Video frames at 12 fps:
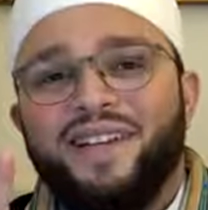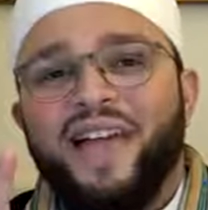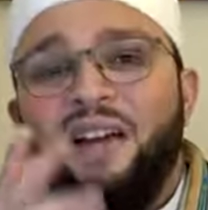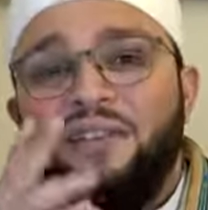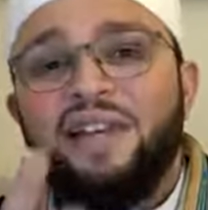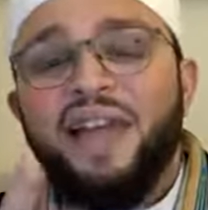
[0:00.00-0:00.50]

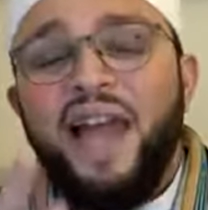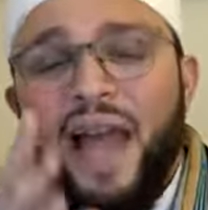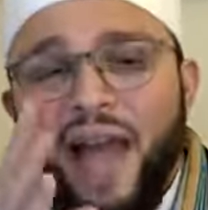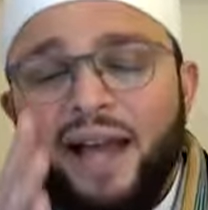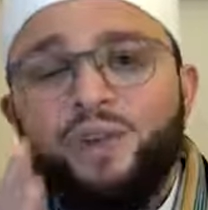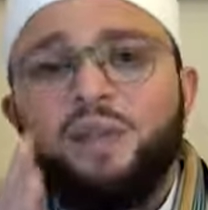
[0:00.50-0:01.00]
Heaven
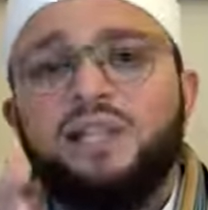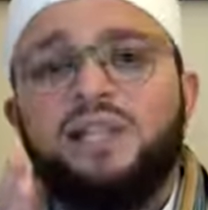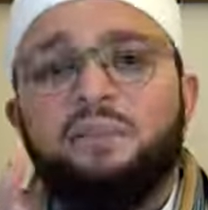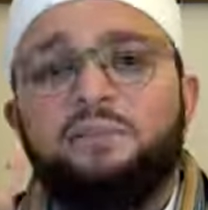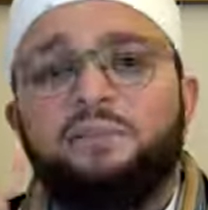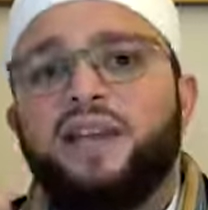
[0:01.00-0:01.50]
actually
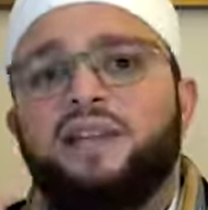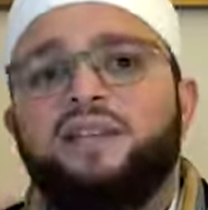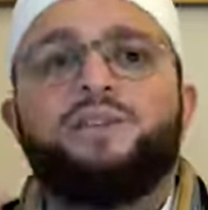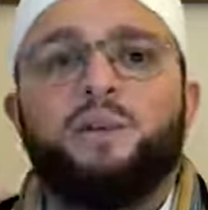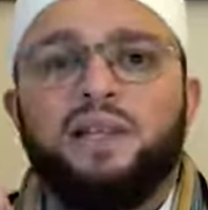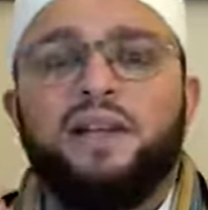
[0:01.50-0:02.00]
supplicates
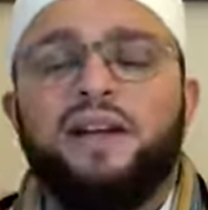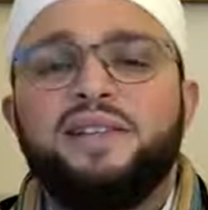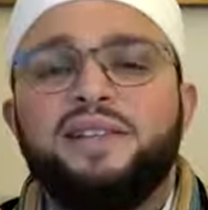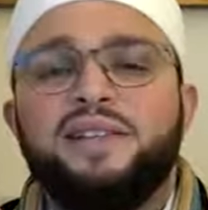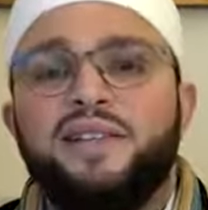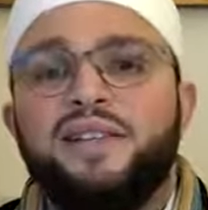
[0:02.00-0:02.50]
to Allah and
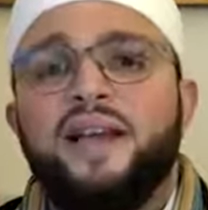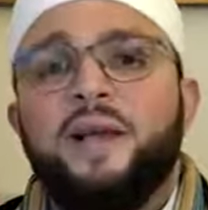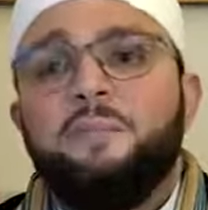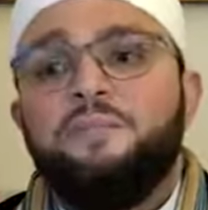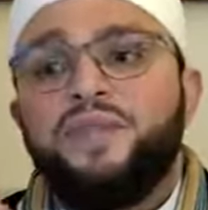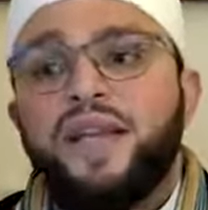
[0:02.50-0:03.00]
says,
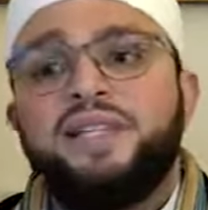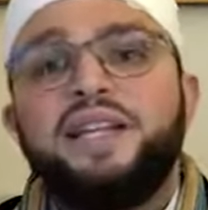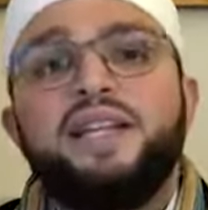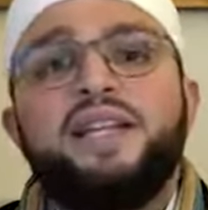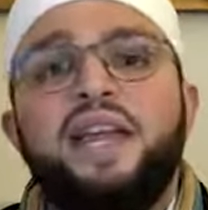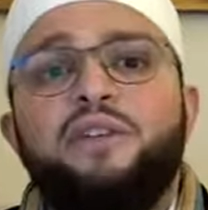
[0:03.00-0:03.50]

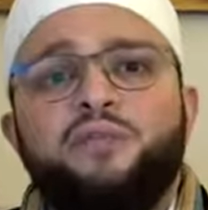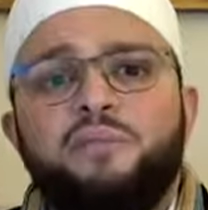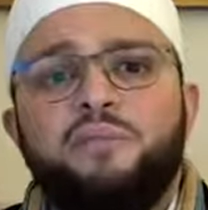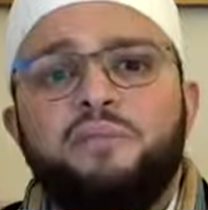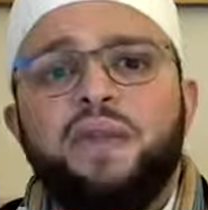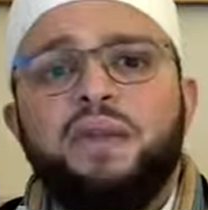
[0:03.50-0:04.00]
designate for
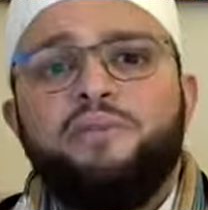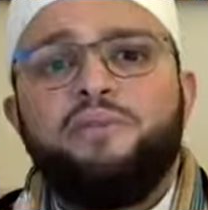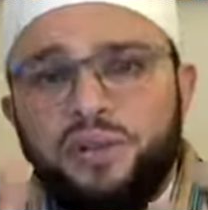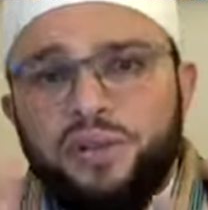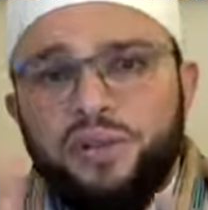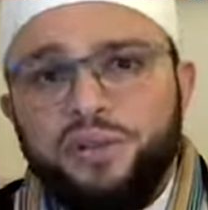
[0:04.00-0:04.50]
me
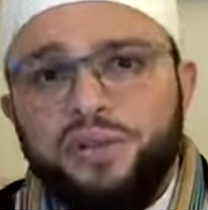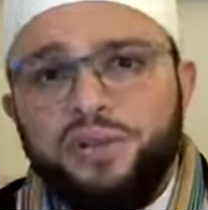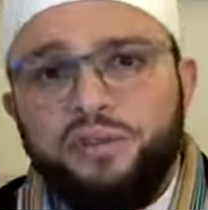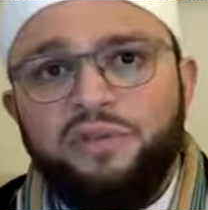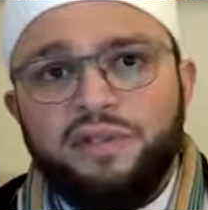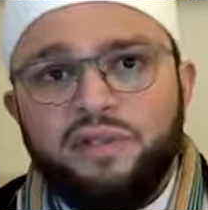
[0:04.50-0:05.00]
from your
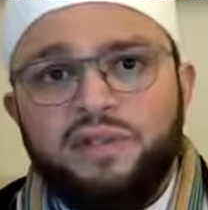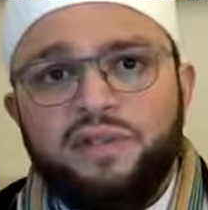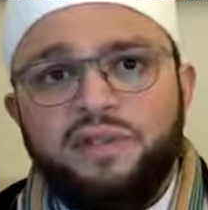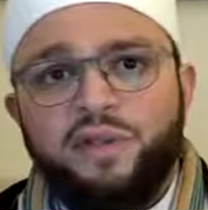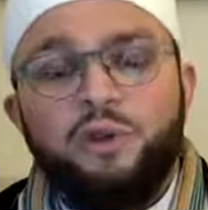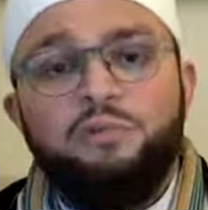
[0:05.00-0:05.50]

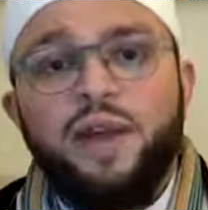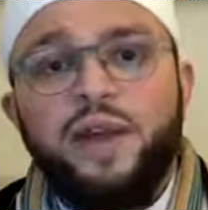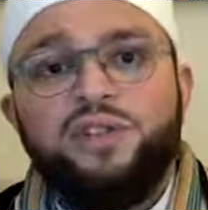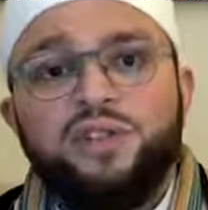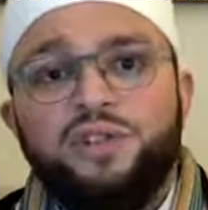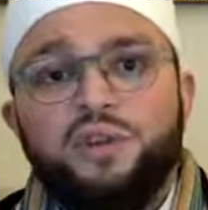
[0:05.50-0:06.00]
servants, your
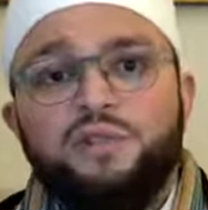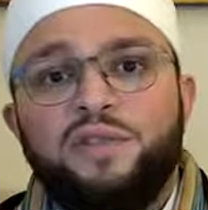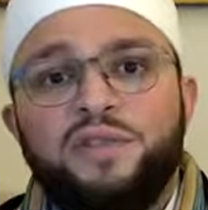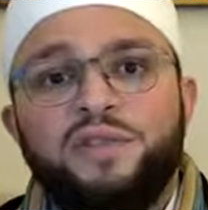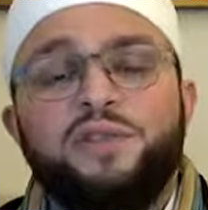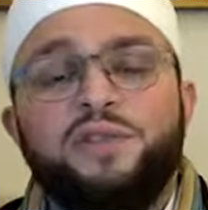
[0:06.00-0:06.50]
righteous
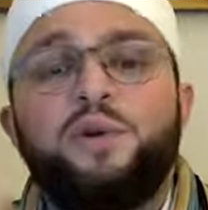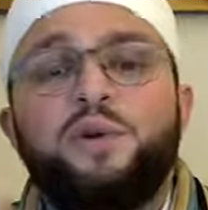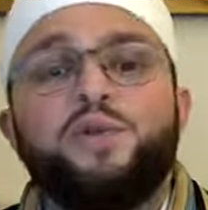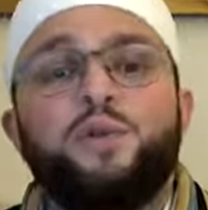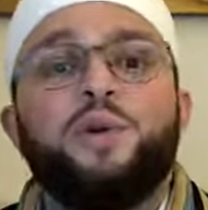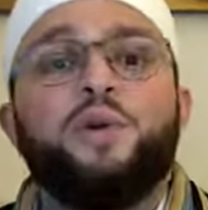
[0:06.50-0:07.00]
servants, those
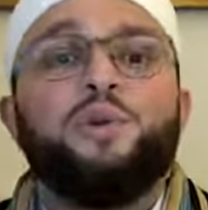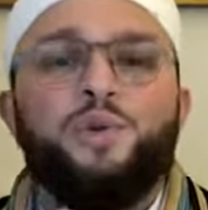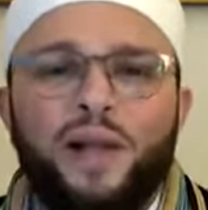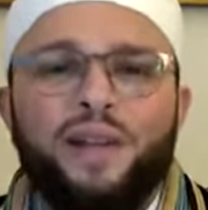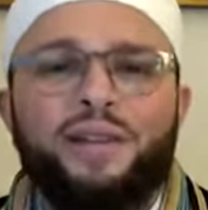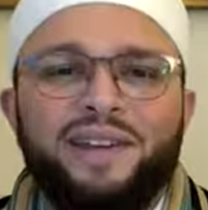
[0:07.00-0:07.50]
who will
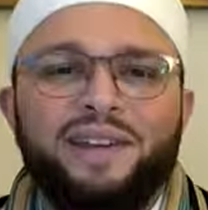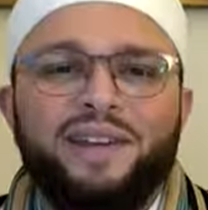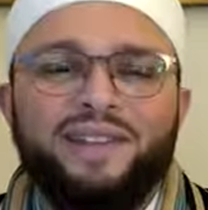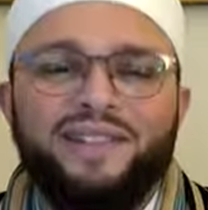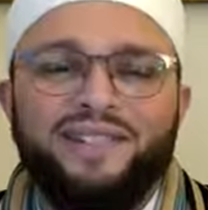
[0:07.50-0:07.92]
dwell here.